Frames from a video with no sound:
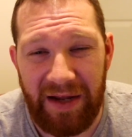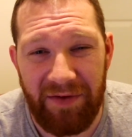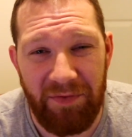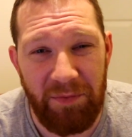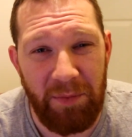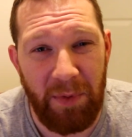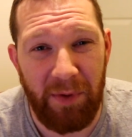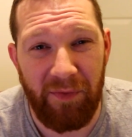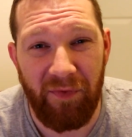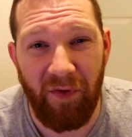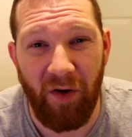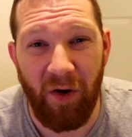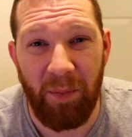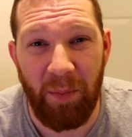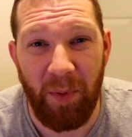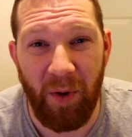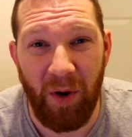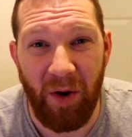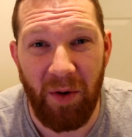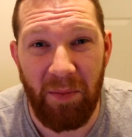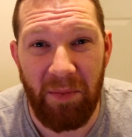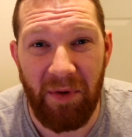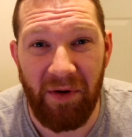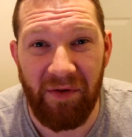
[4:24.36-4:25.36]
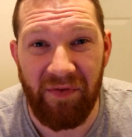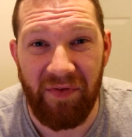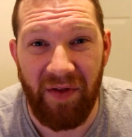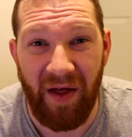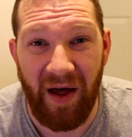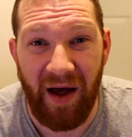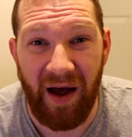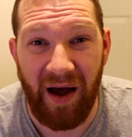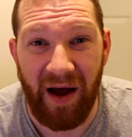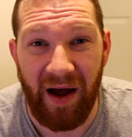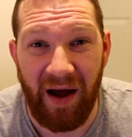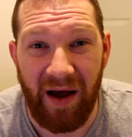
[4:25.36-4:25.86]
even before Bournemouth
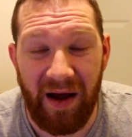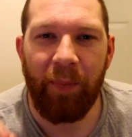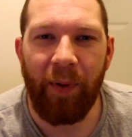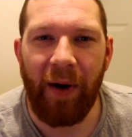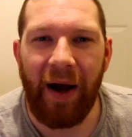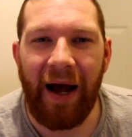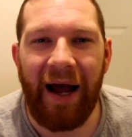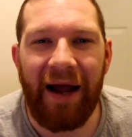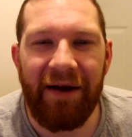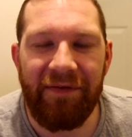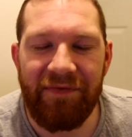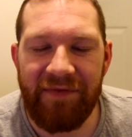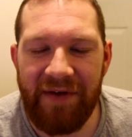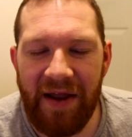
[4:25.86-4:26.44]
that. But I've